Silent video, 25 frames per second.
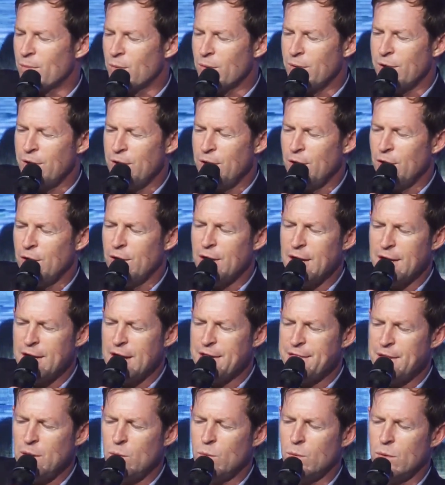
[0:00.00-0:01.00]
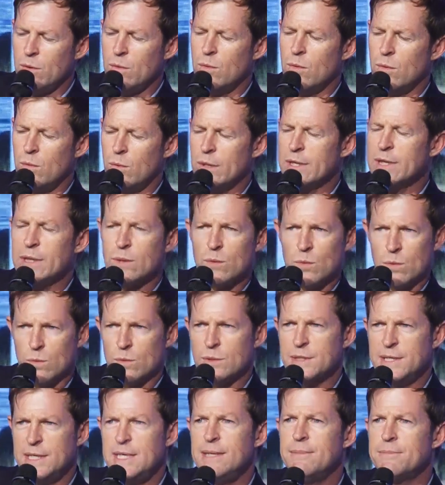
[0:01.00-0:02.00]
you know, I think
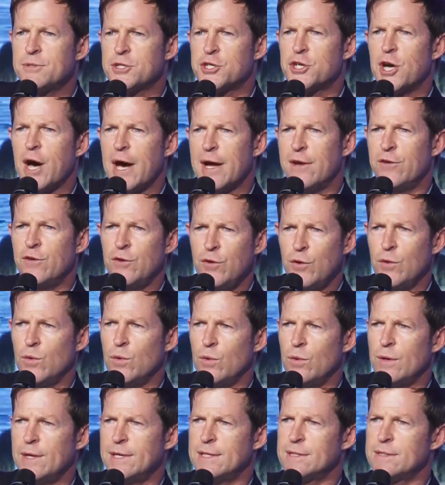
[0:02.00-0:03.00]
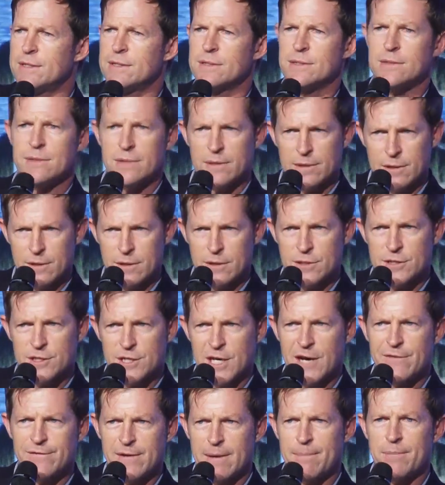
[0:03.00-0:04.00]
what teams try and do is
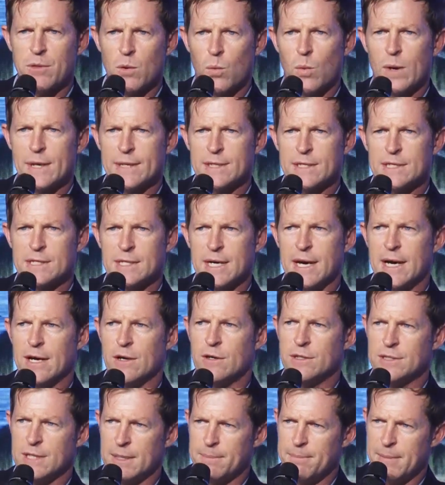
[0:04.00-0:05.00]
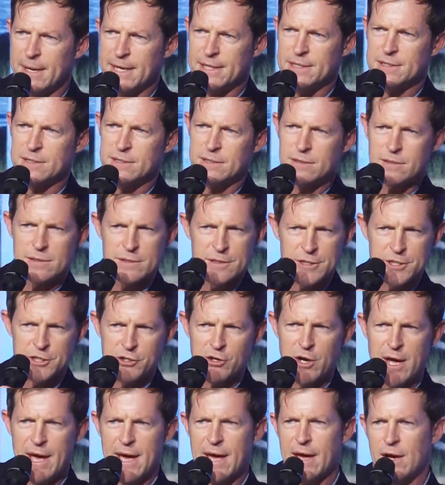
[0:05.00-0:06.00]
scuff up the one side, because that makes the
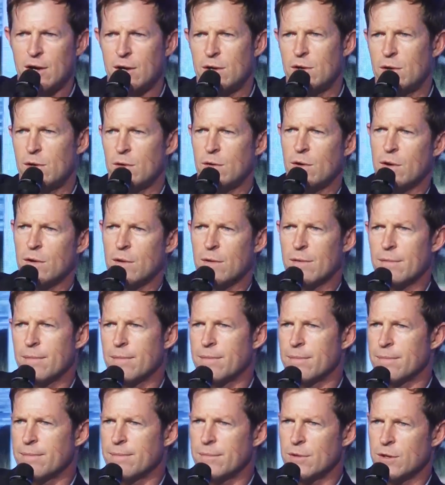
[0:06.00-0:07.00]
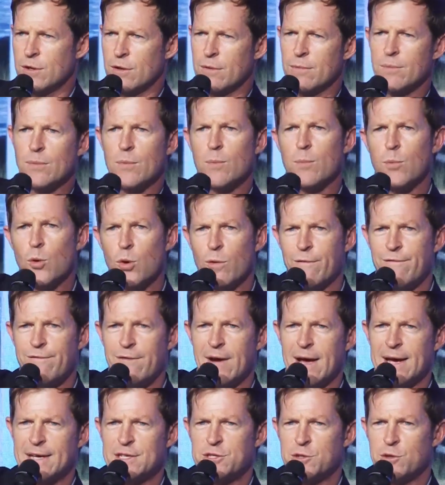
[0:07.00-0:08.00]
drag, you know, the ball
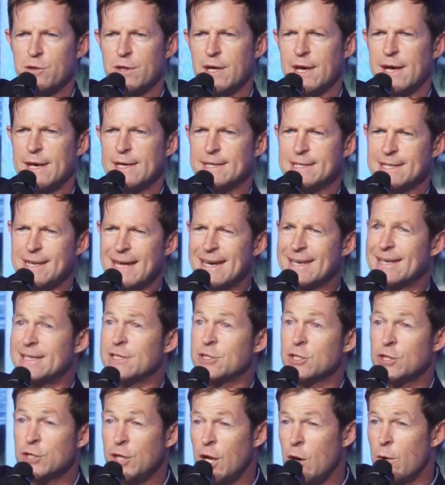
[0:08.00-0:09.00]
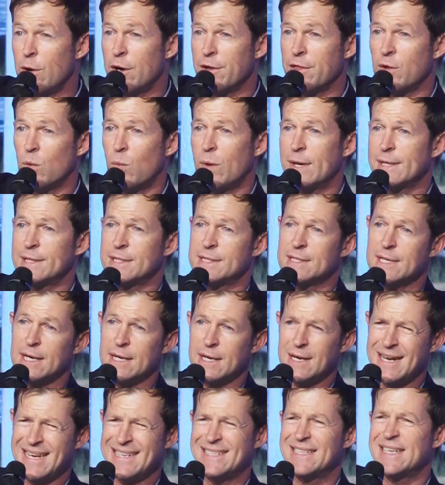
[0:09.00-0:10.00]
flies through the air slightly slower on the one side
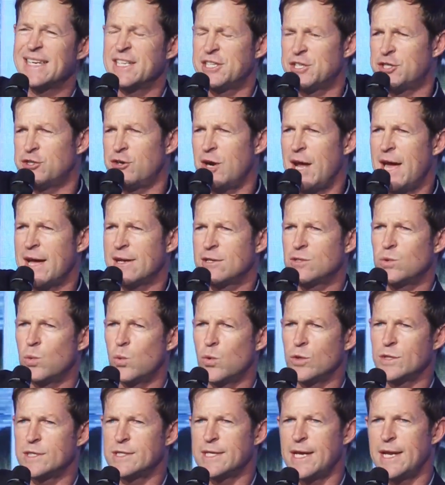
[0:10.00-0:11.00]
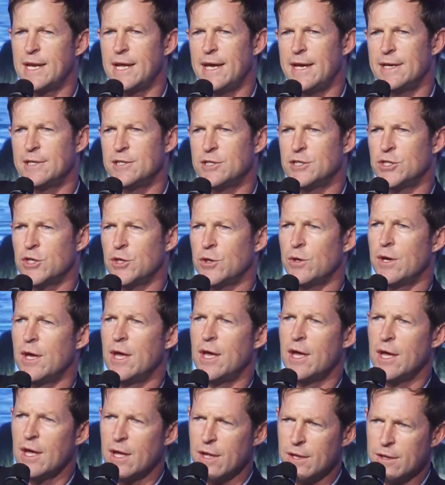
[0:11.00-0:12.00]
and actually gets dragged towards that edge. So
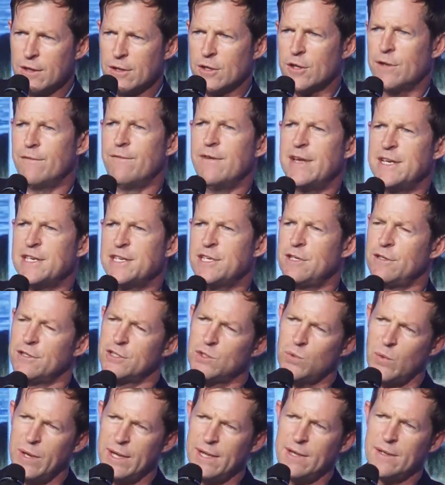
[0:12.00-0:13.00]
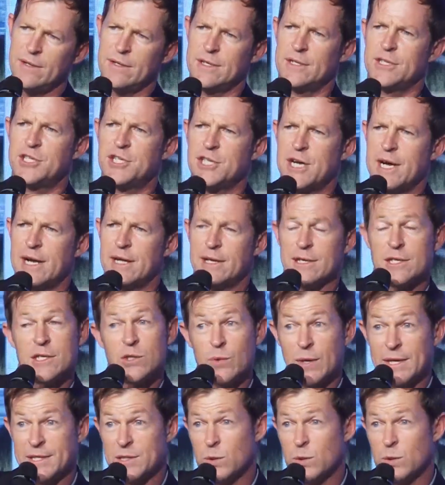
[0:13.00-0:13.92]
conventional swing, it swings